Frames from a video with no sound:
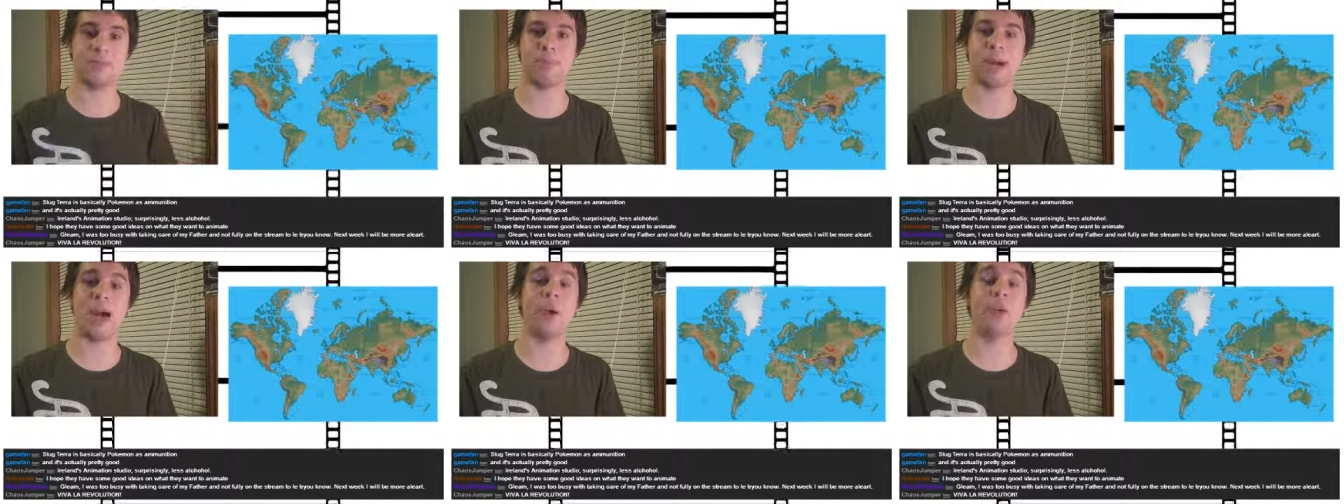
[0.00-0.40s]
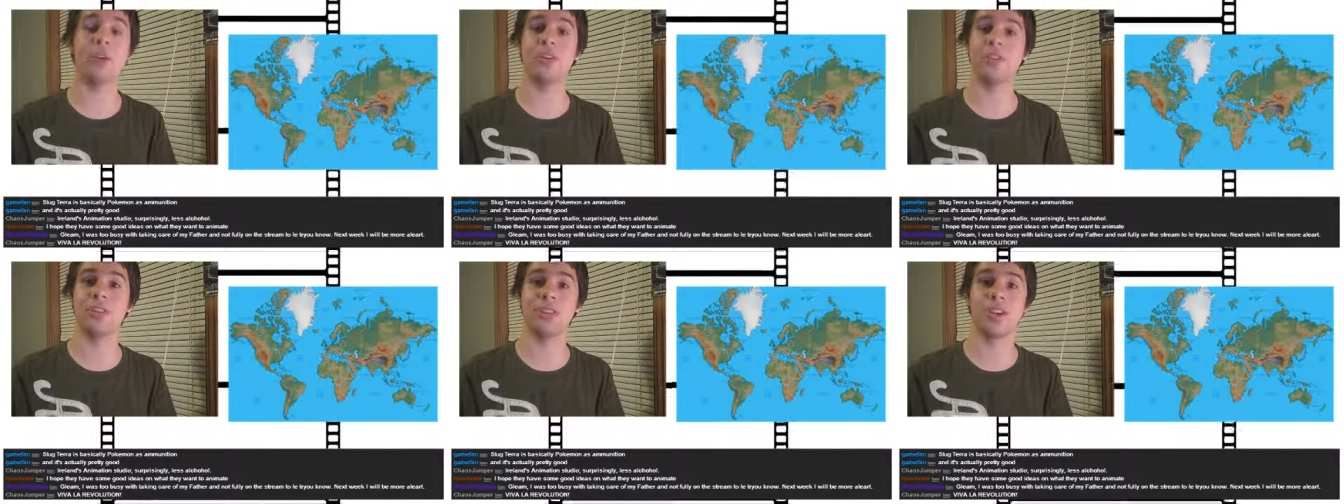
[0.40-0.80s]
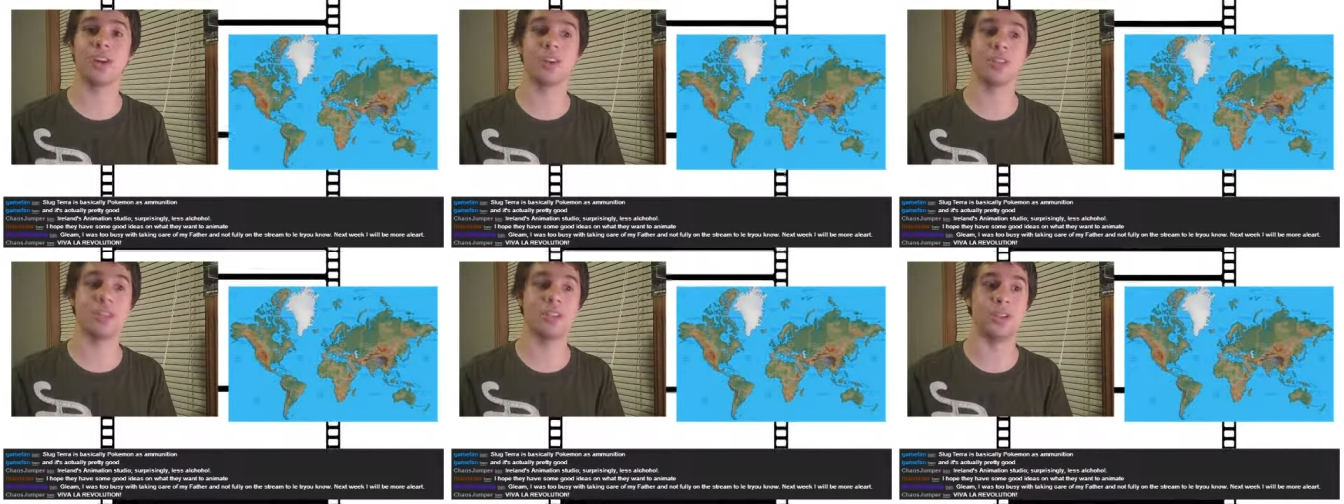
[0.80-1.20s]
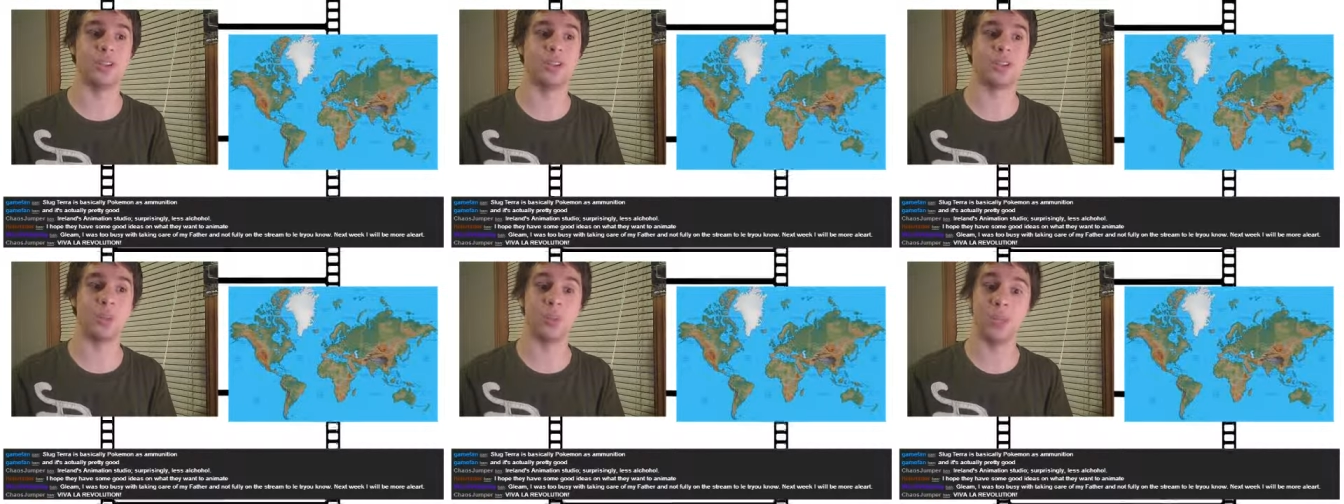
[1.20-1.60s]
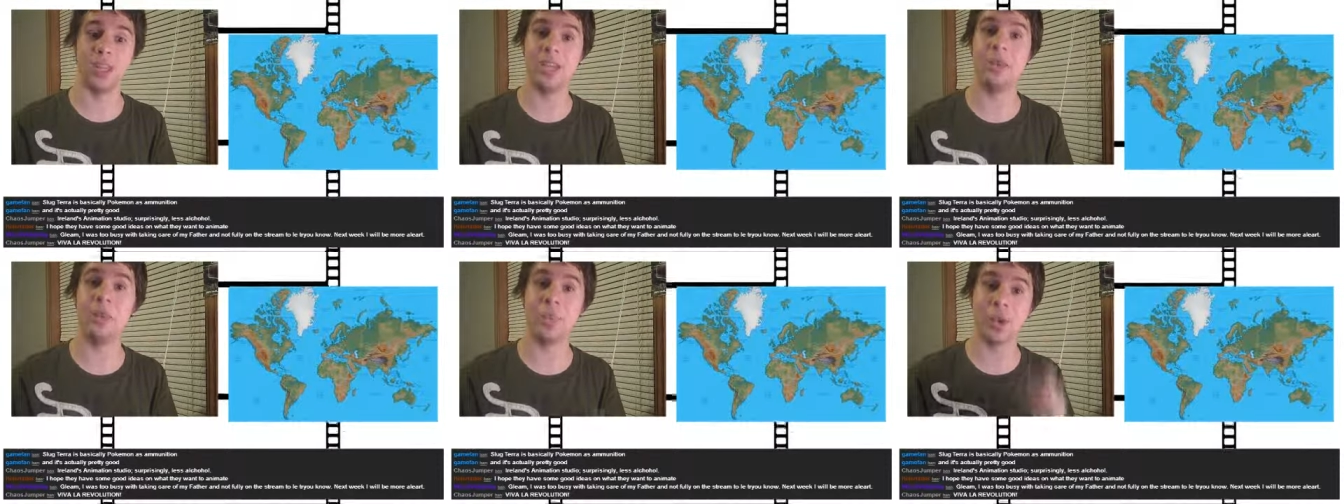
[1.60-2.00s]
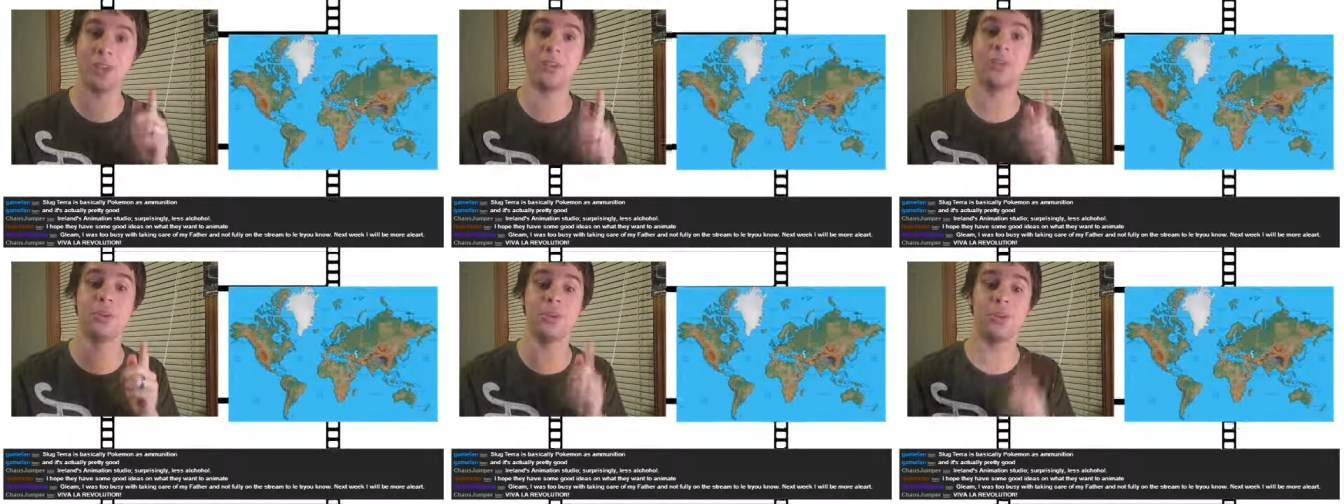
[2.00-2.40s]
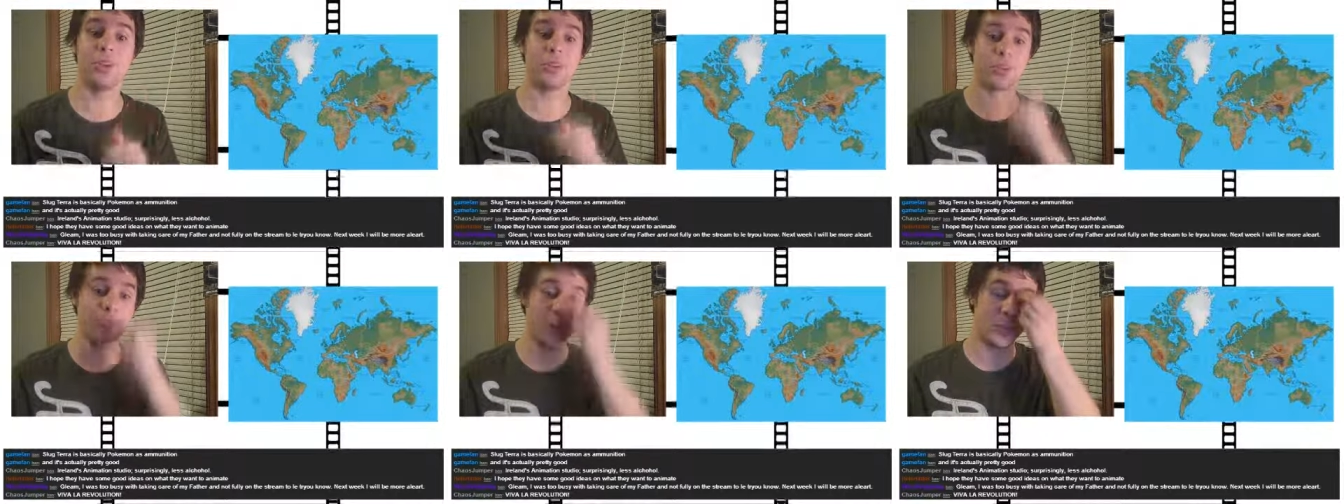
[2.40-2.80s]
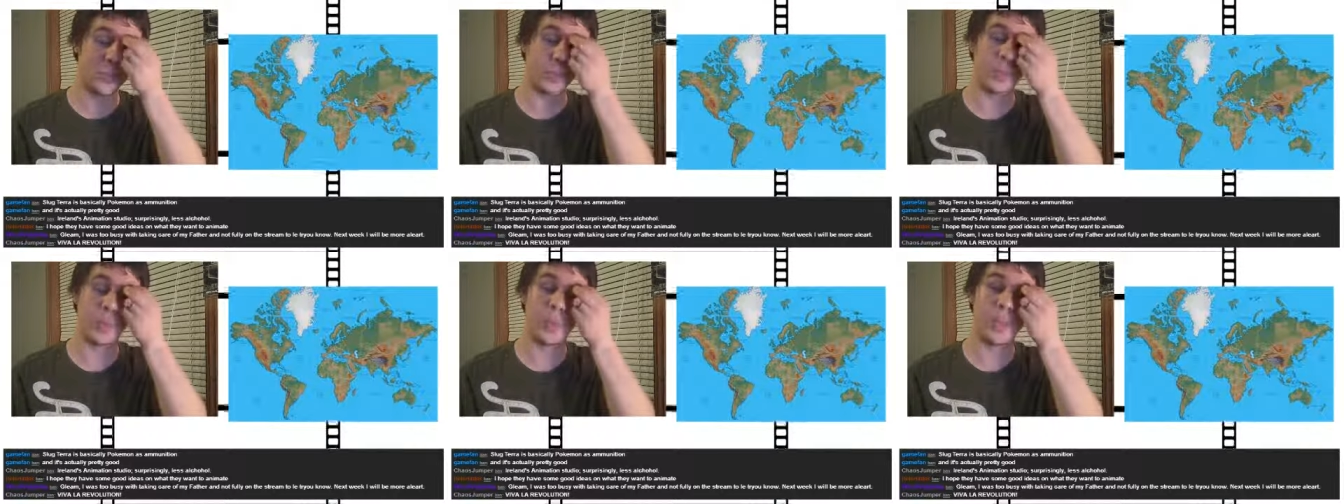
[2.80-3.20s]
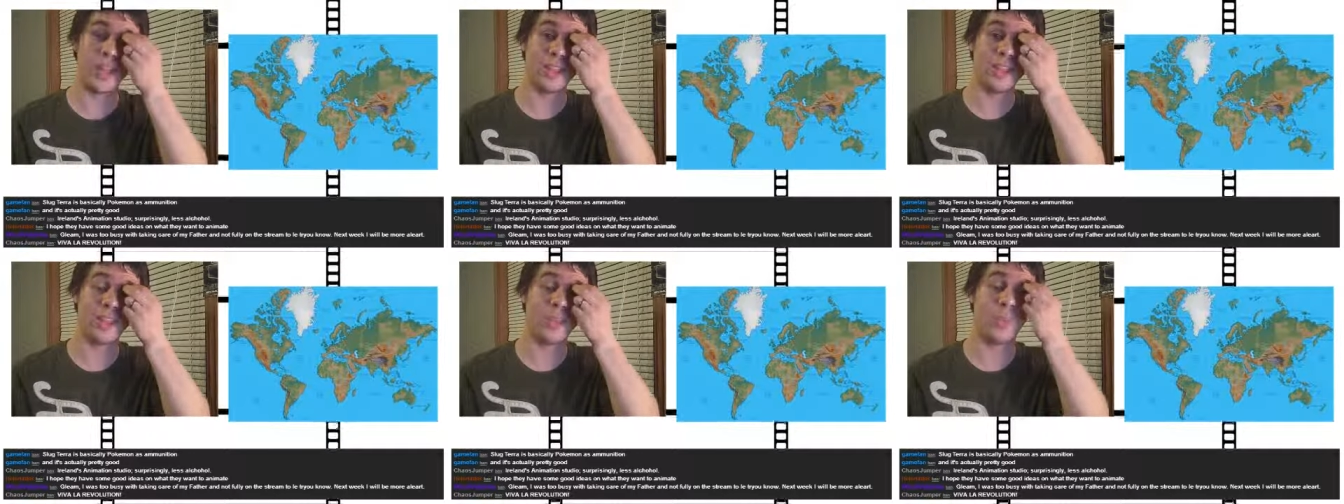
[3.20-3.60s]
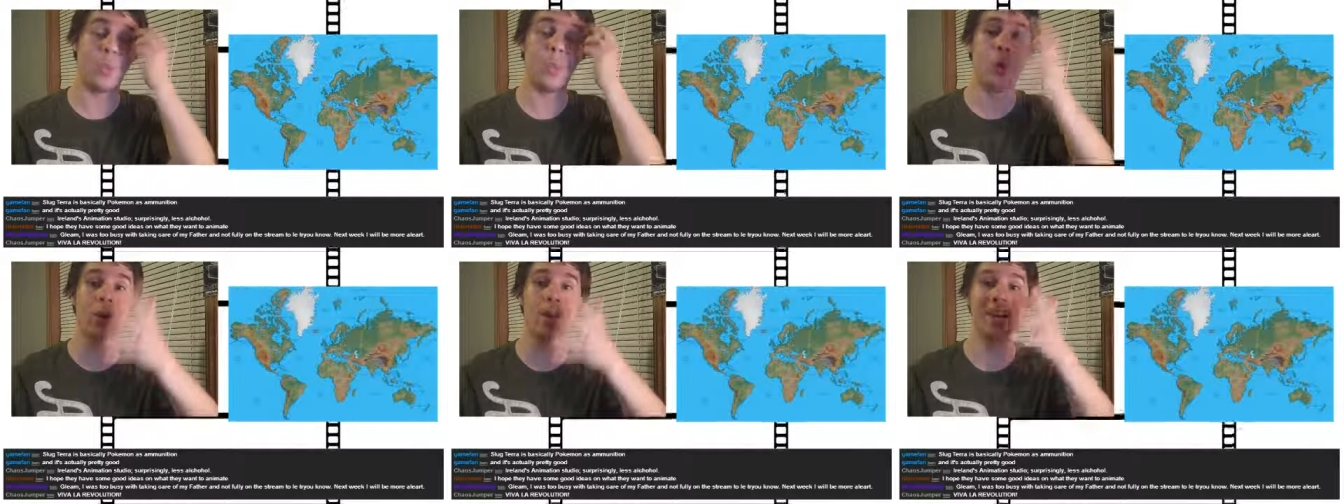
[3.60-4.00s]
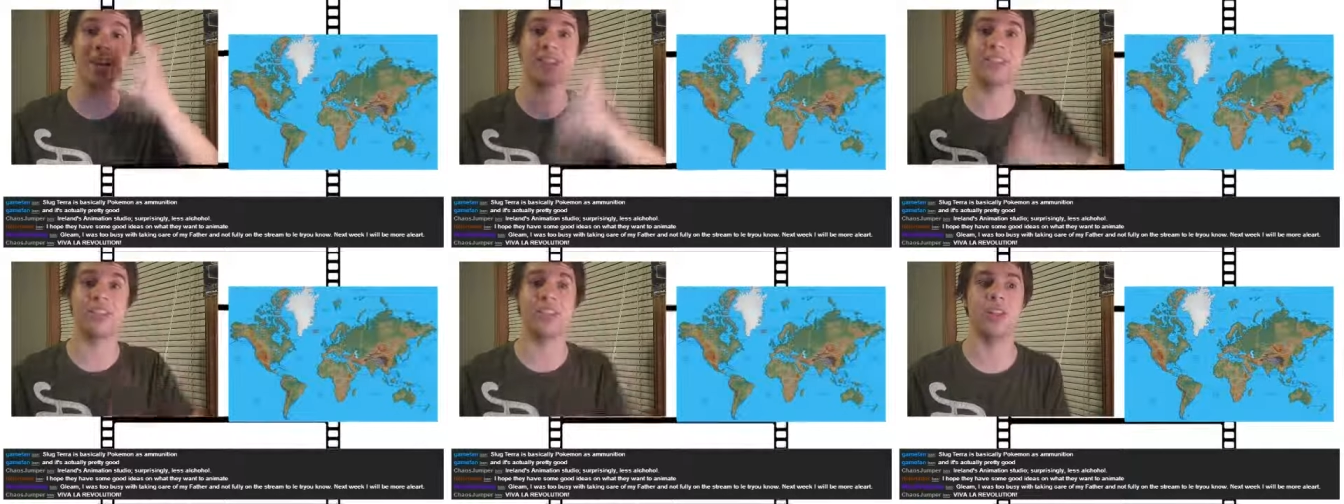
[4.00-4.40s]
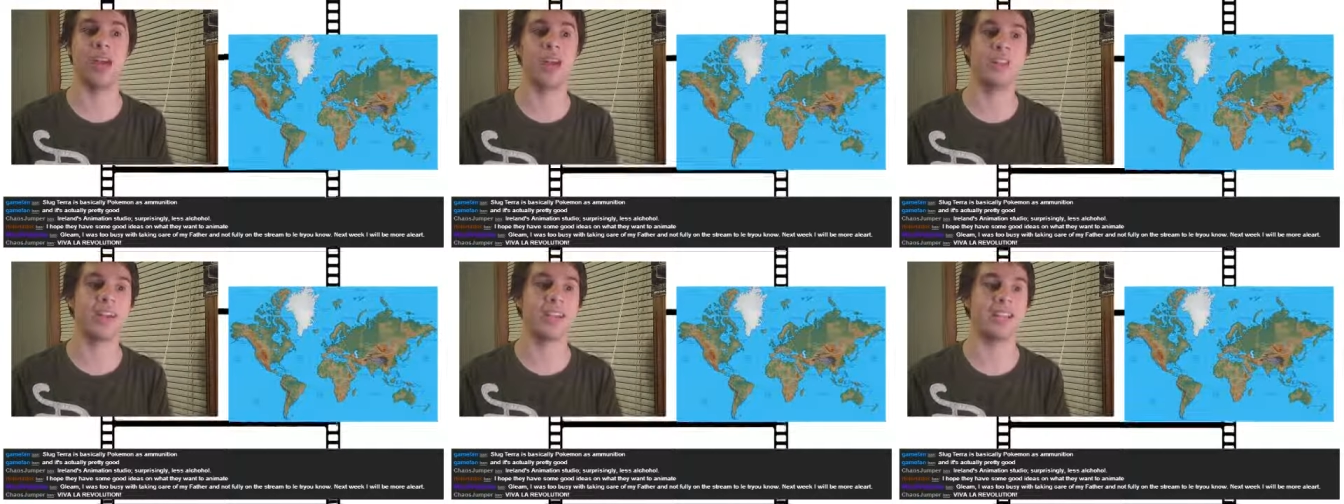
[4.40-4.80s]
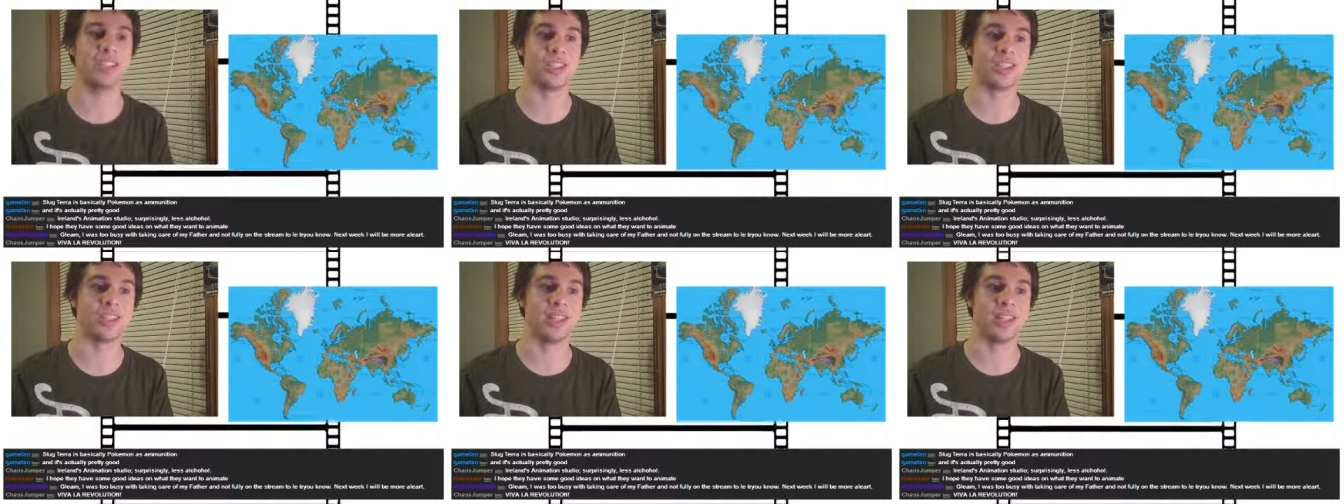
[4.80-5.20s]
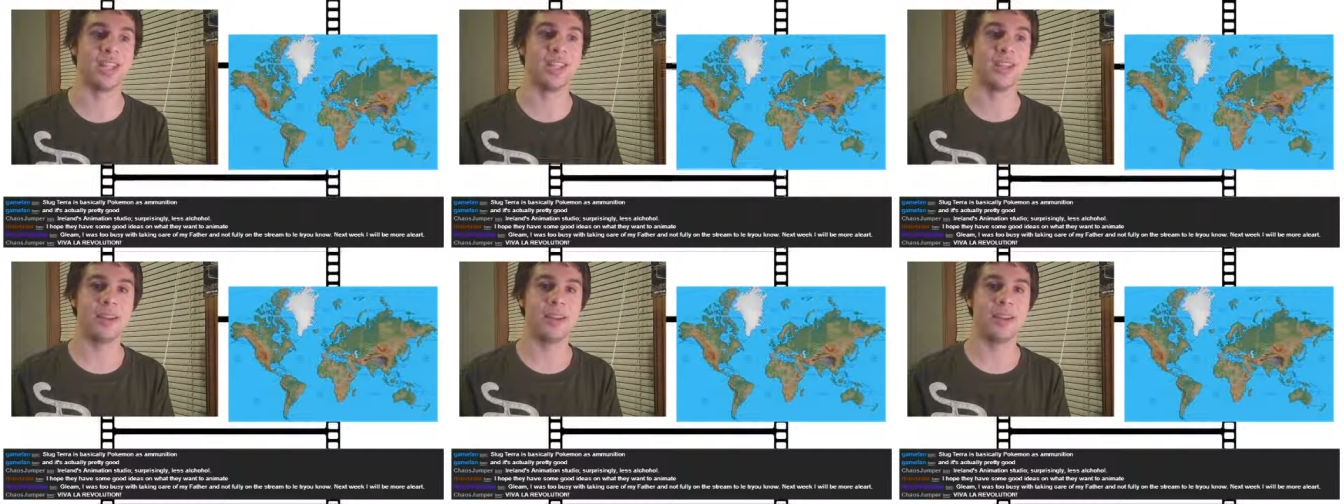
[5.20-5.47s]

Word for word: Power to the cartoons. We will do this. We will win the war against the live action.